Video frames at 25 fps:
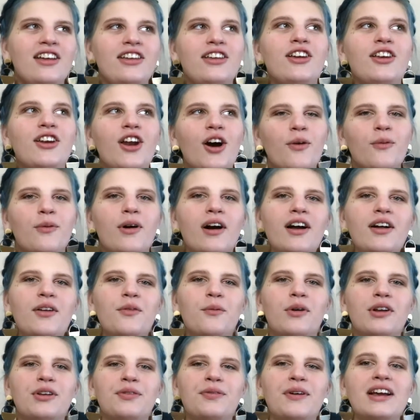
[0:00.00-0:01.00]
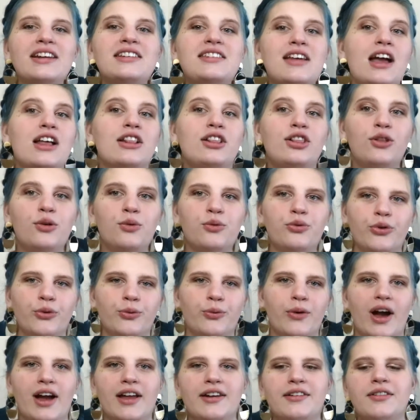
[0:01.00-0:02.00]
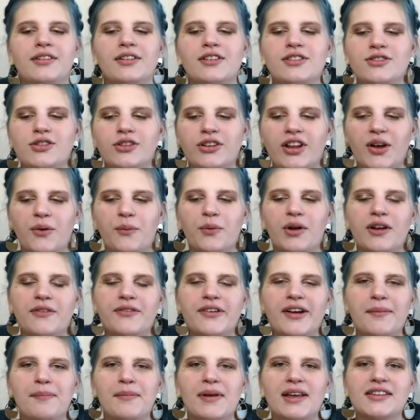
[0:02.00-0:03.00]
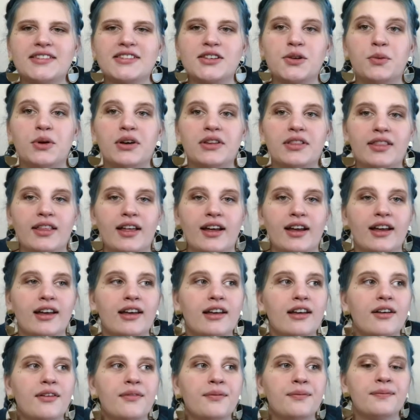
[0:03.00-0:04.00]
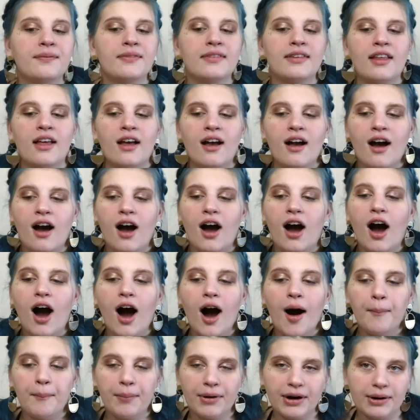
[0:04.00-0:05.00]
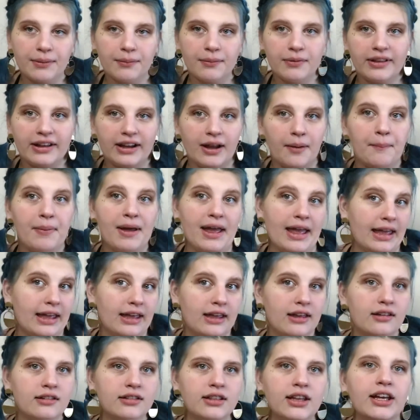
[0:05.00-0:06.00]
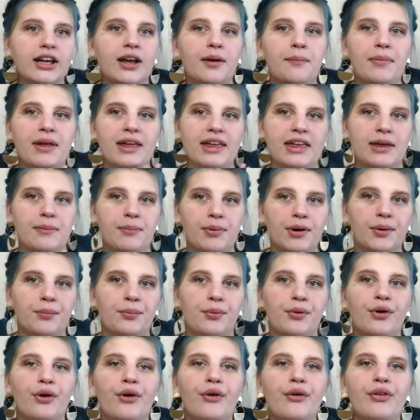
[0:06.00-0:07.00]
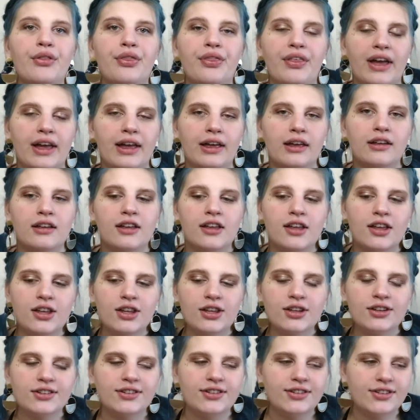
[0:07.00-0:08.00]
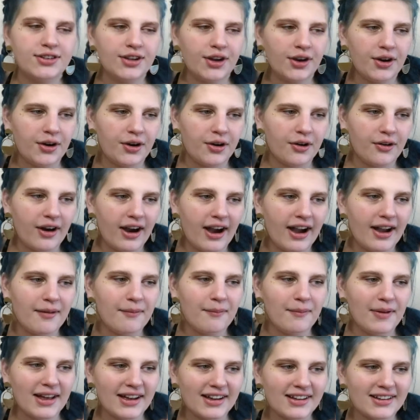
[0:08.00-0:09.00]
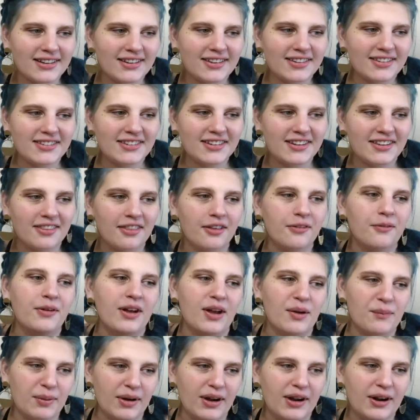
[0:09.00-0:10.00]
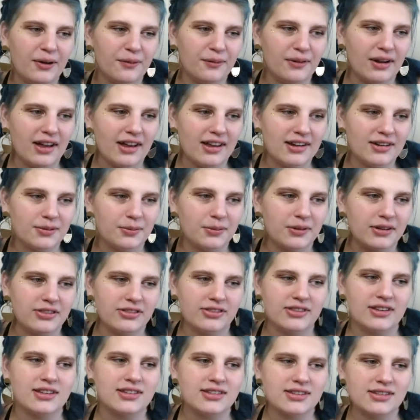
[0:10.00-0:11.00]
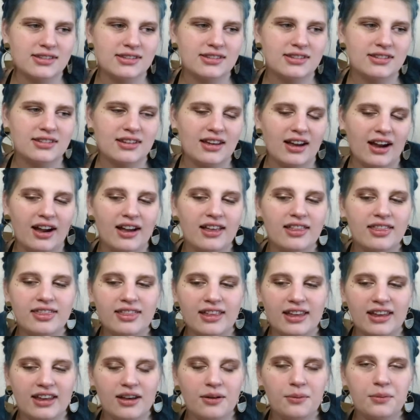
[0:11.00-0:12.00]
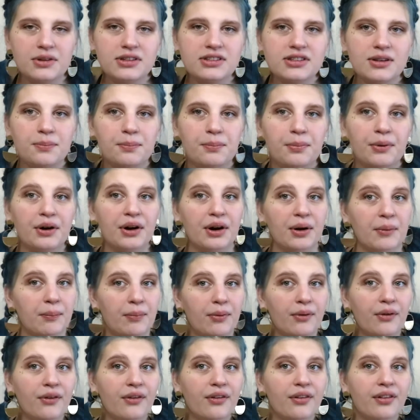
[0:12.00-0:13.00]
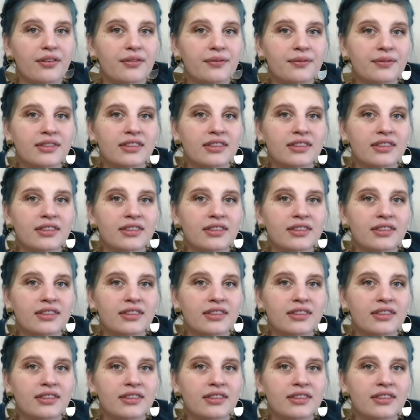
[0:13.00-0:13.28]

you know what if I dilute the red? So like what if I mix it with like a purple, like a pinky purple thing. So I mixed the vampire red with this, I think it was a purple,